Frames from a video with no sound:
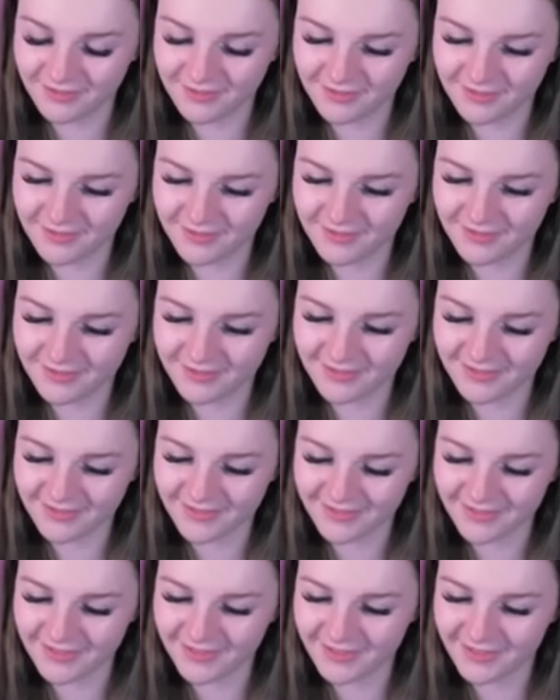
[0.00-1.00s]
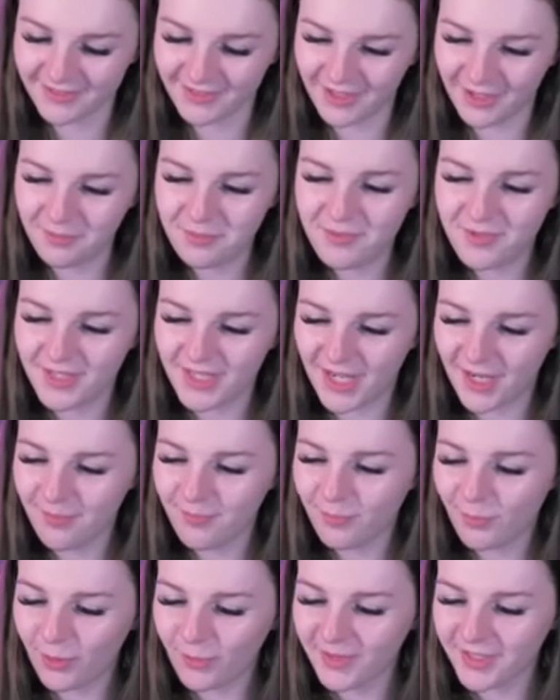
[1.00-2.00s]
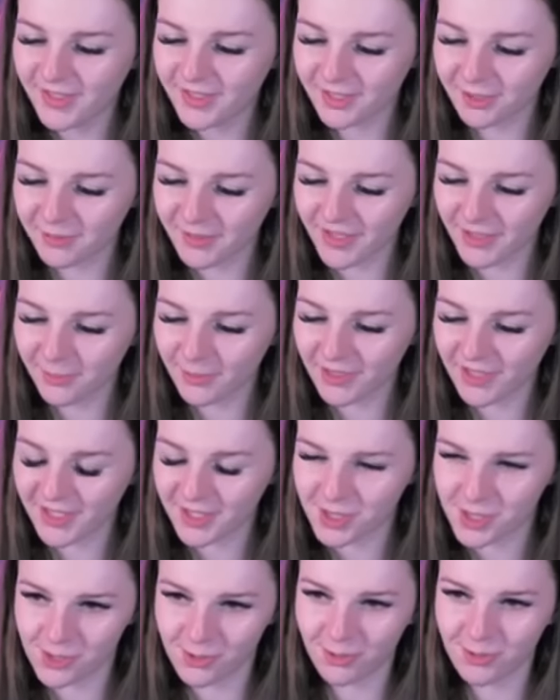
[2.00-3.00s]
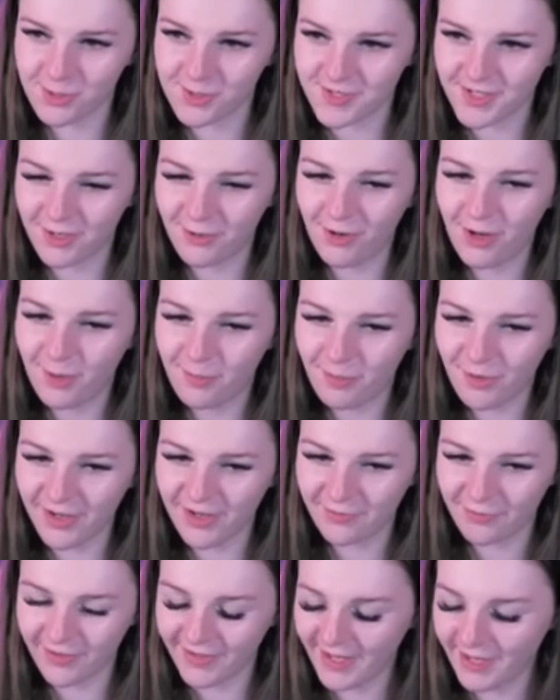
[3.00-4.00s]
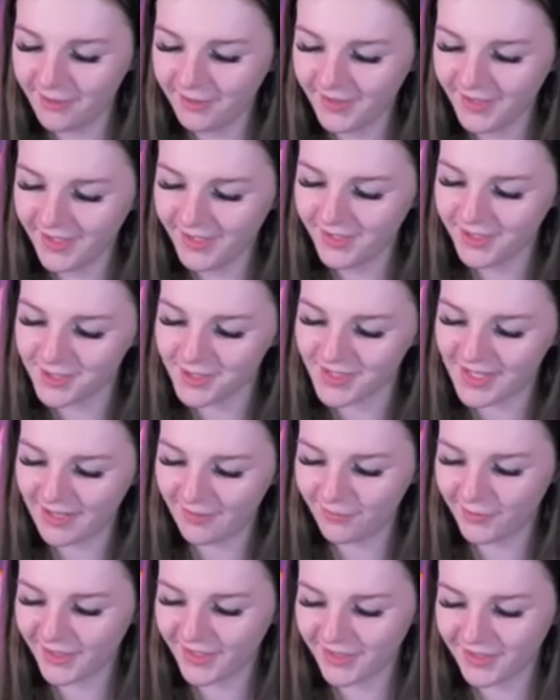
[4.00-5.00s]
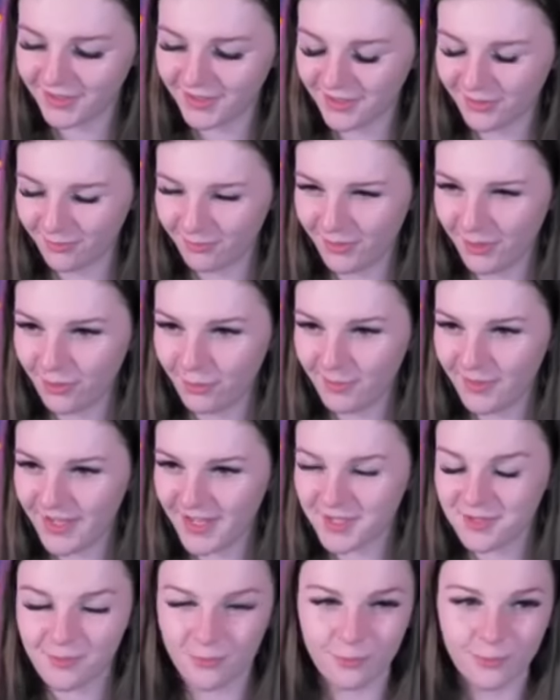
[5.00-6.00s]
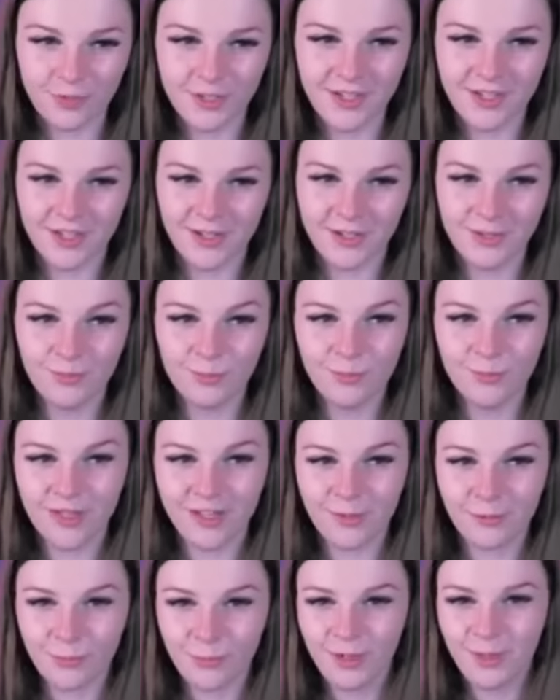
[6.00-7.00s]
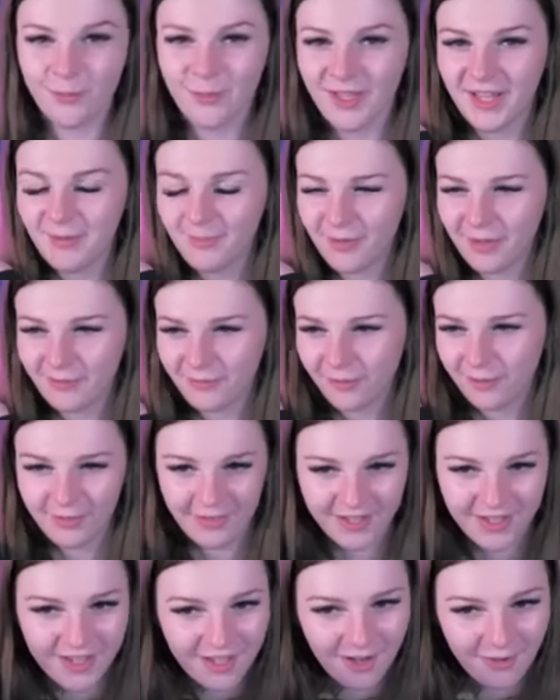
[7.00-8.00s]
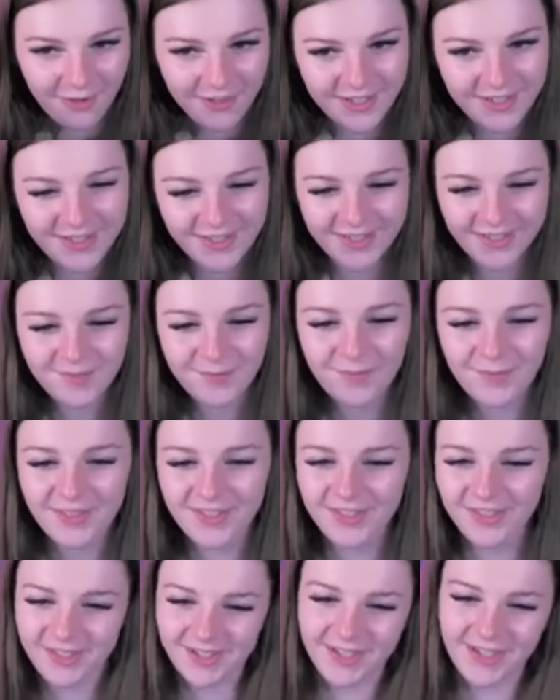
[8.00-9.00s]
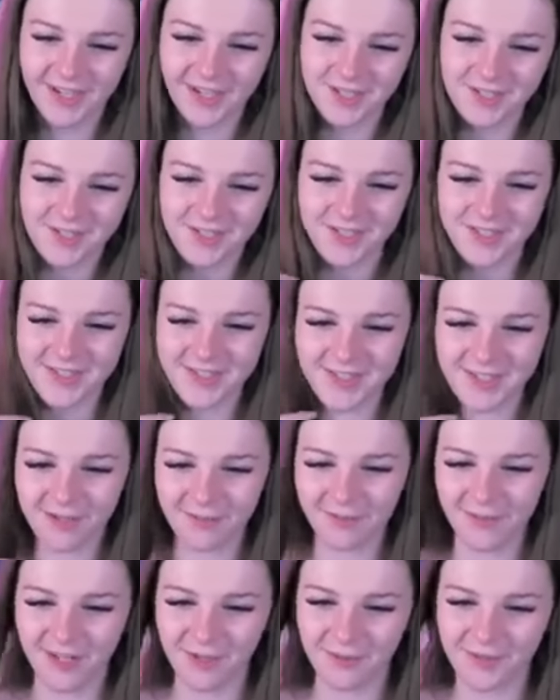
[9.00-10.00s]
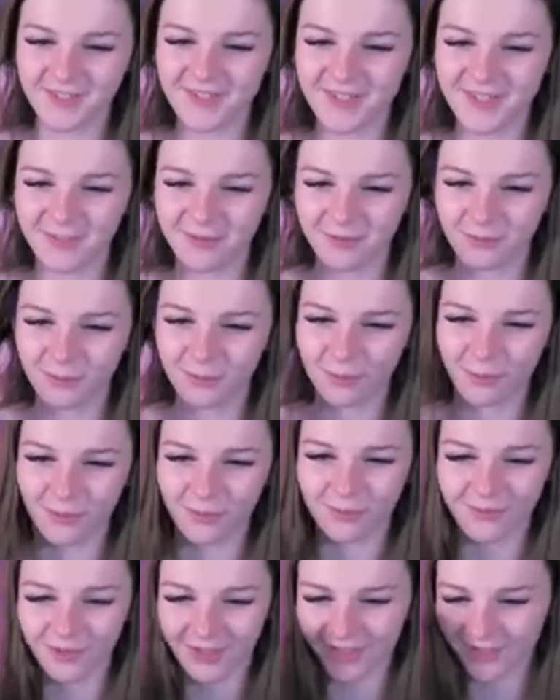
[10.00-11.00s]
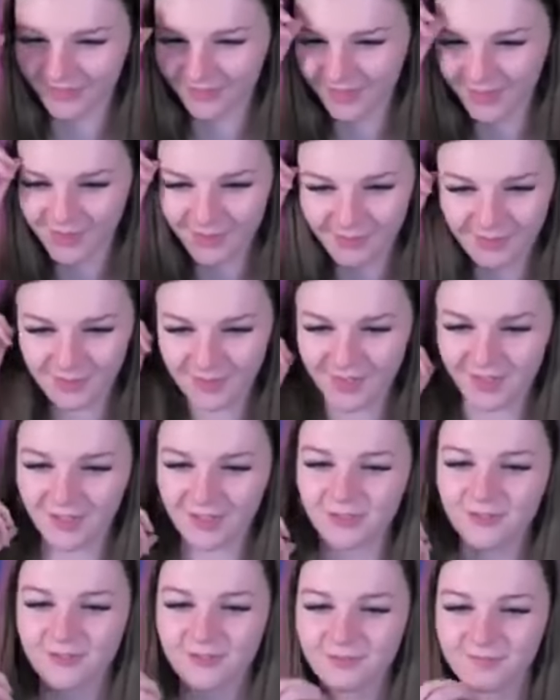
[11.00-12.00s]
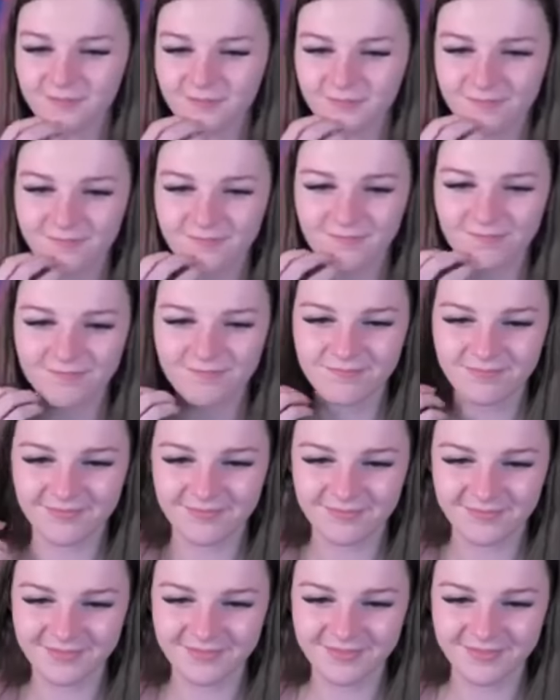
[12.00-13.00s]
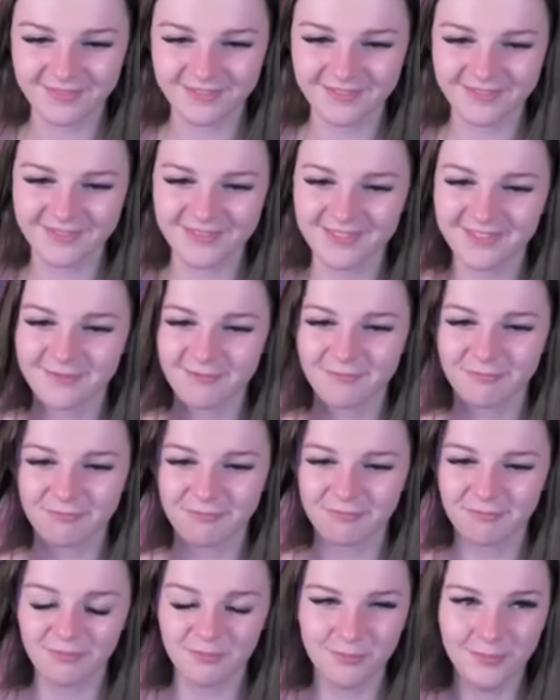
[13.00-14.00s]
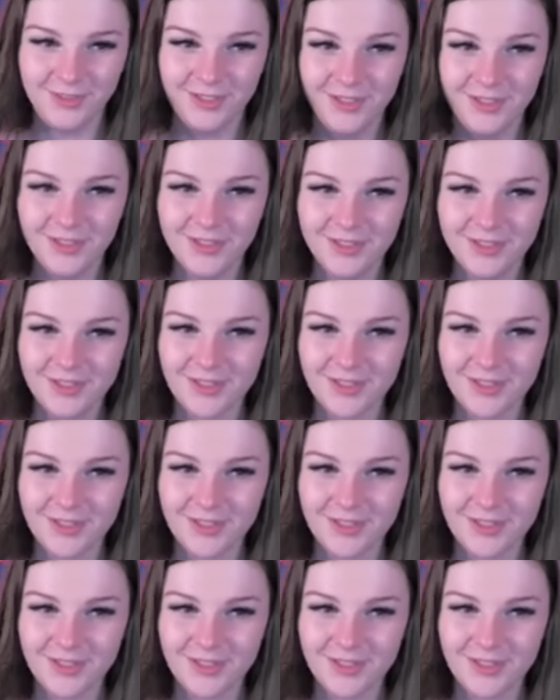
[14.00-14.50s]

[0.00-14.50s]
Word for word: uh, I don't know. I'm I'm probably doing it with like shorts. I'll hop on every now and then and just have like the OBS mm-hmm. uh, like replay buffer thing going, uh, just to see if anyone's like real funny. yeah, Sometimes if you get anything funny, yeah, that's that should be the way it goes. Yeah. Mm-hmm.